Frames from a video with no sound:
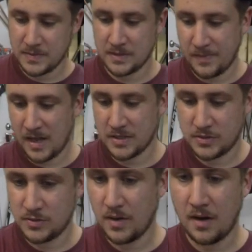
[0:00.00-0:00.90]

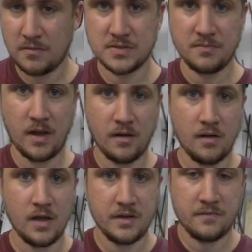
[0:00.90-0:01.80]
past 2 hours of my
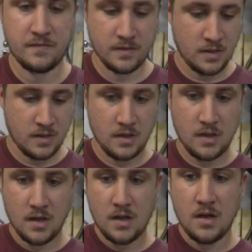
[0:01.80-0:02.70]
life
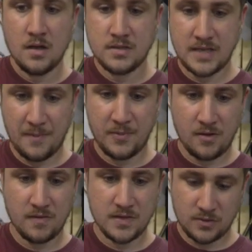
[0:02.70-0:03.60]
tapping
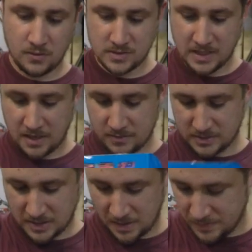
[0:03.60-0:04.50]
all these holes out.
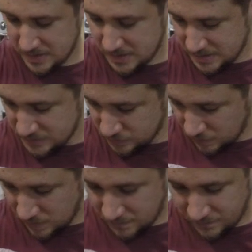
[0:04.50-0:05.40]
It's time to get these
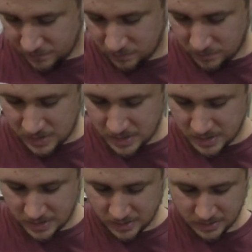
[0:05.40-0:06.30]
wonderful
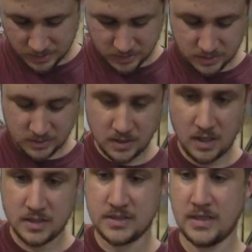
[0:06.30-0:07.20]

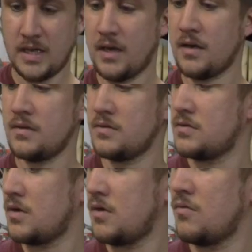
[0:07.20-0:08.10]
studs in.
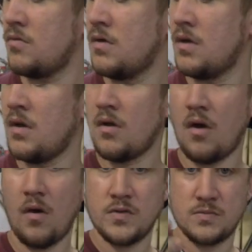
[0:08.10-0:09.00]
So
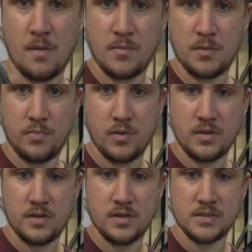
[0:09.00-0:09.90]
always remember to put the